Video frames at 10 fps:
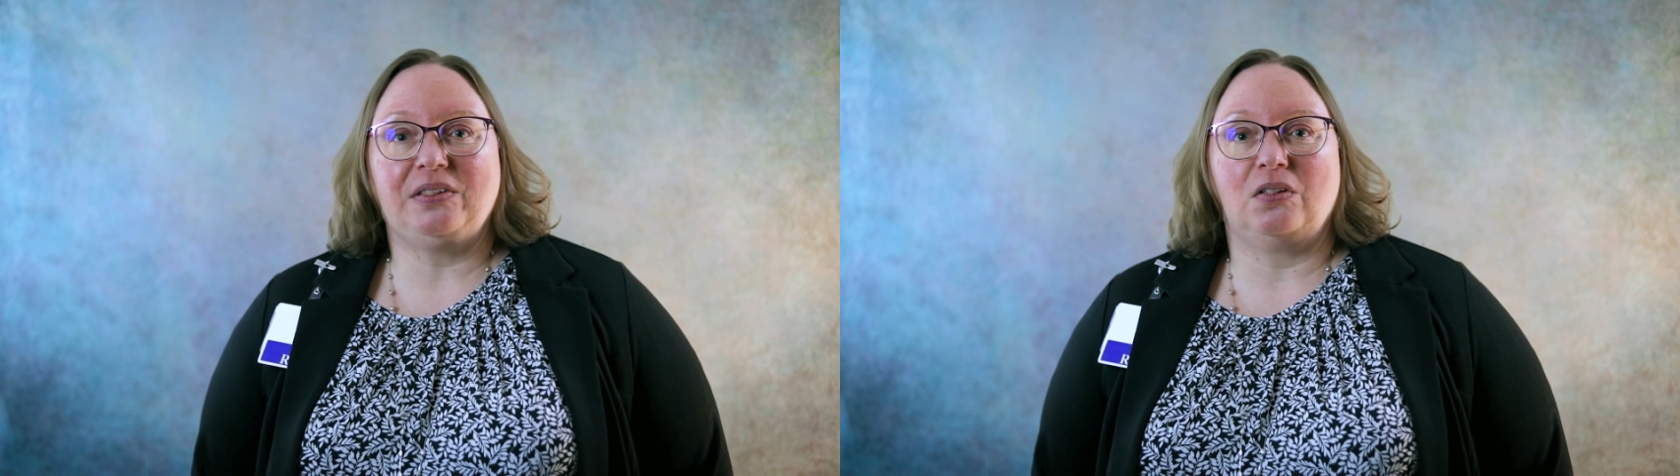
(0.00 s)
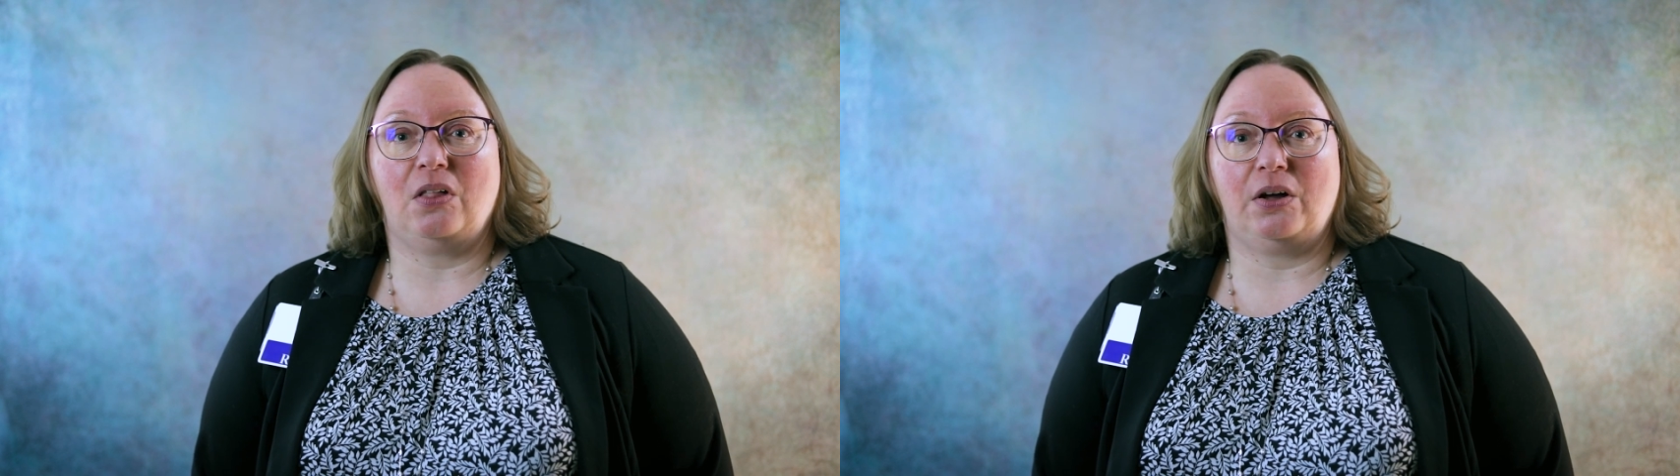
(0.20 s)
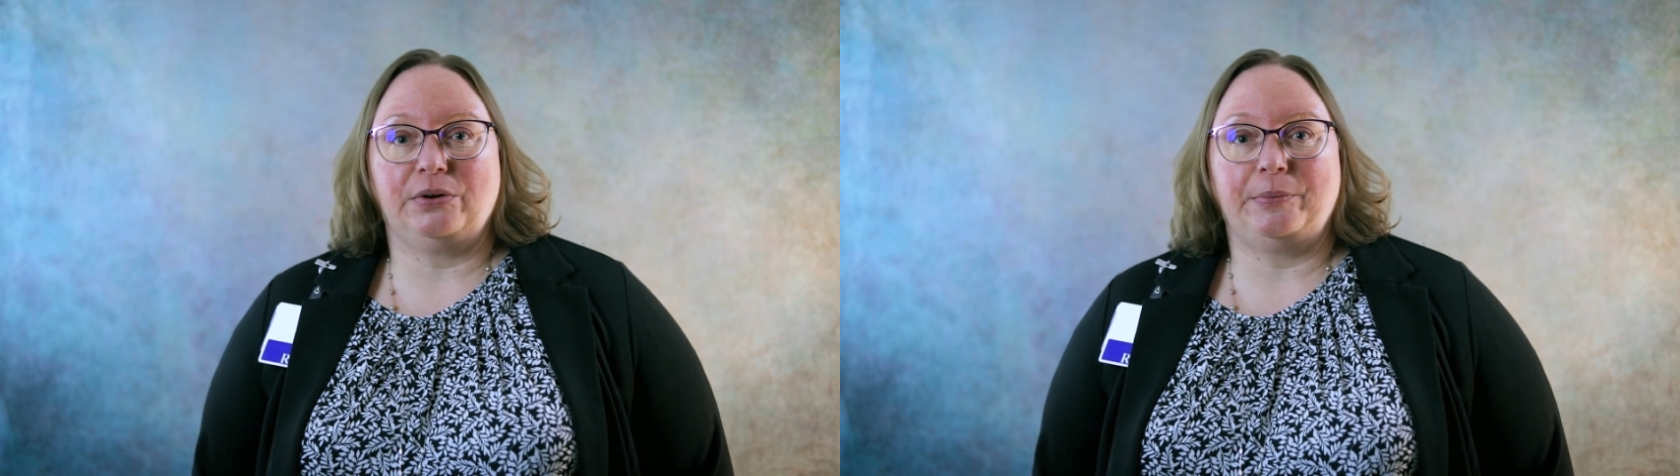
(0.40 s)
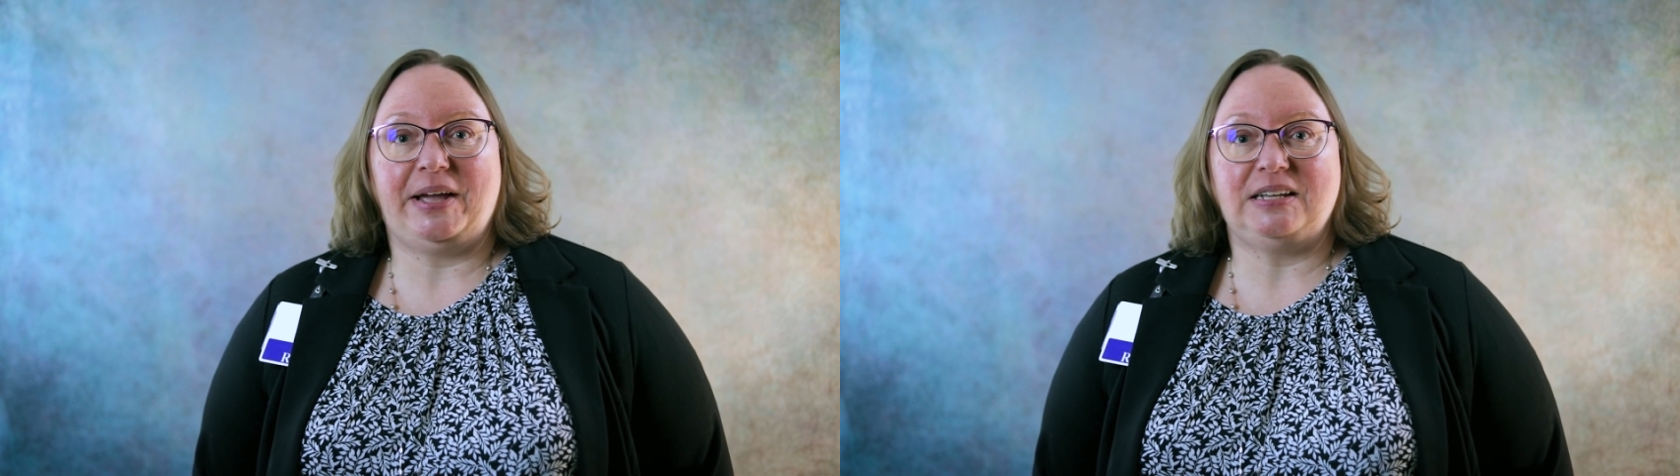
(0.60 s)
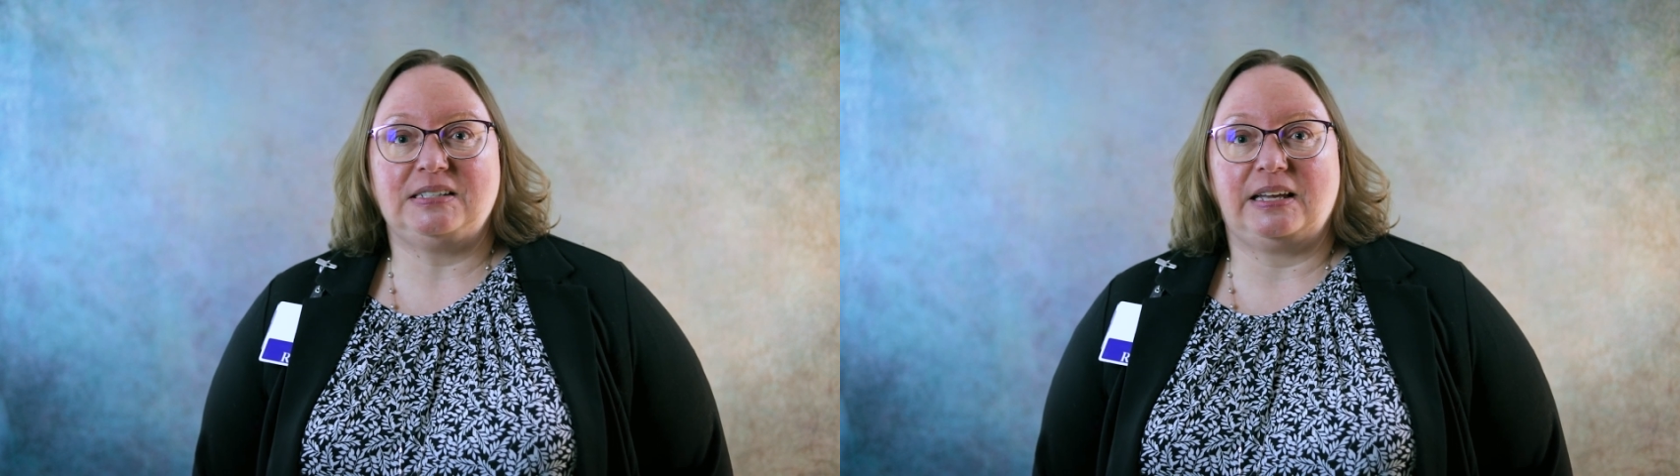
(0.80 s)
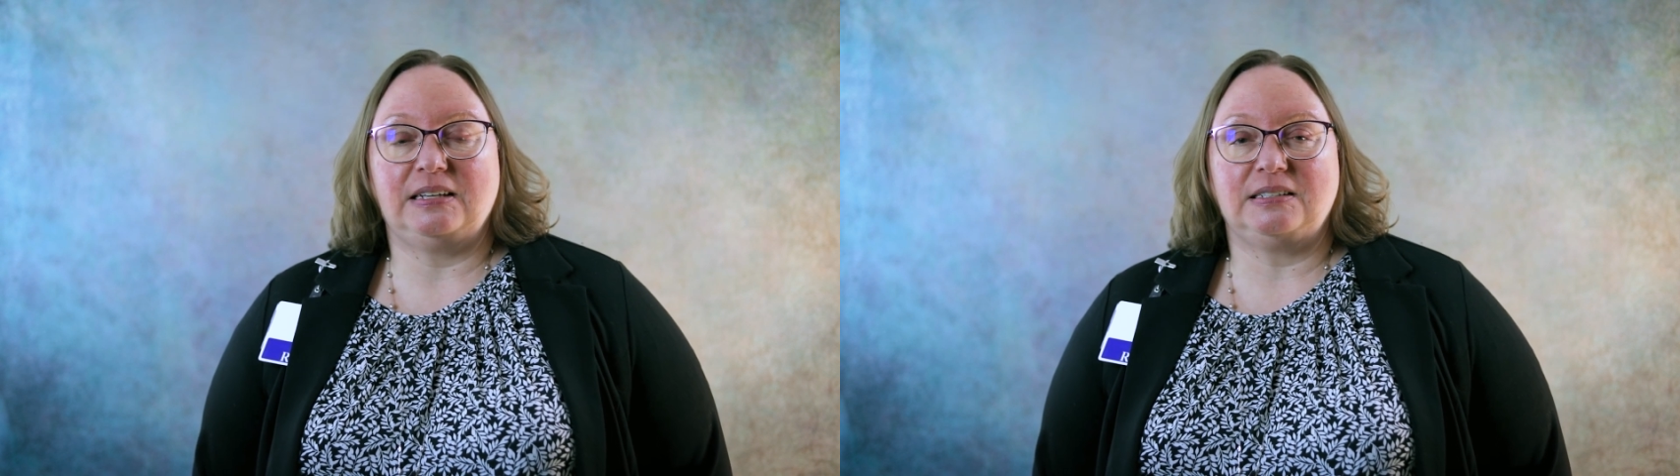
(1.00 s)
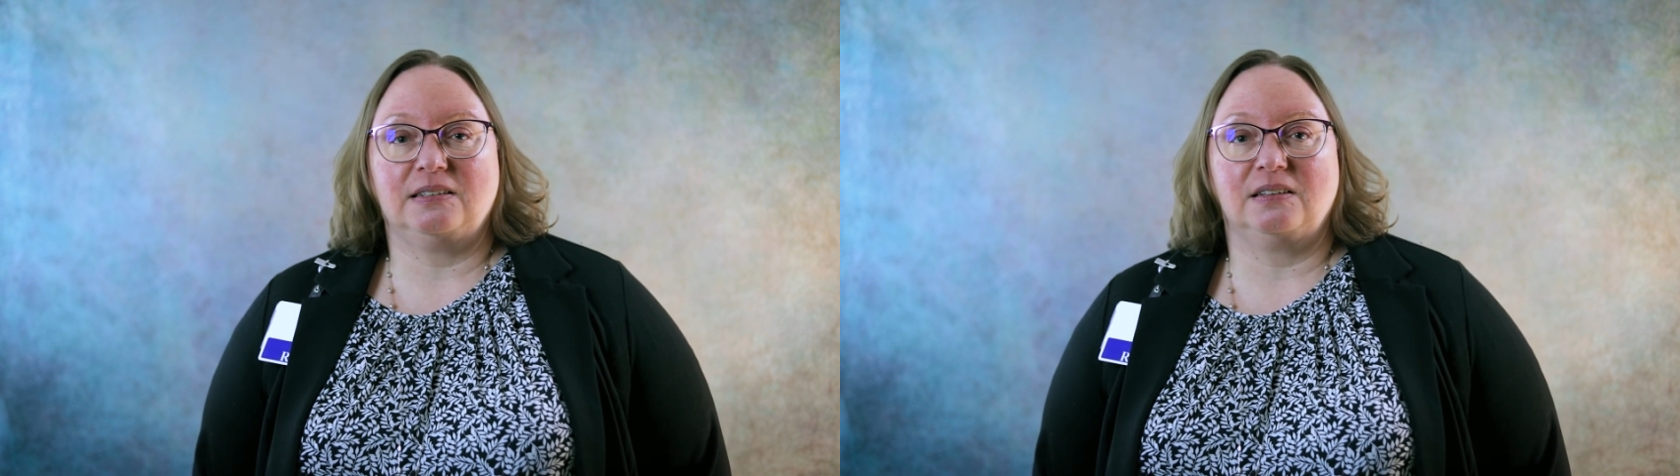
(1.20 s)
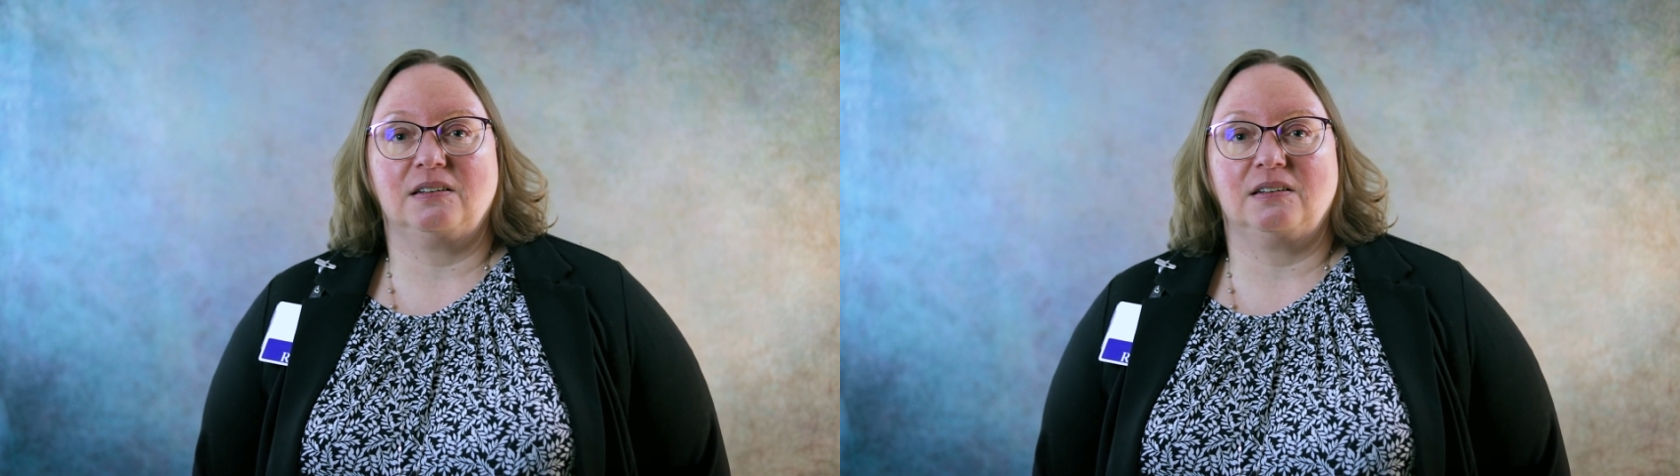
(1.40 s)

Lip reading: in the laundry basket,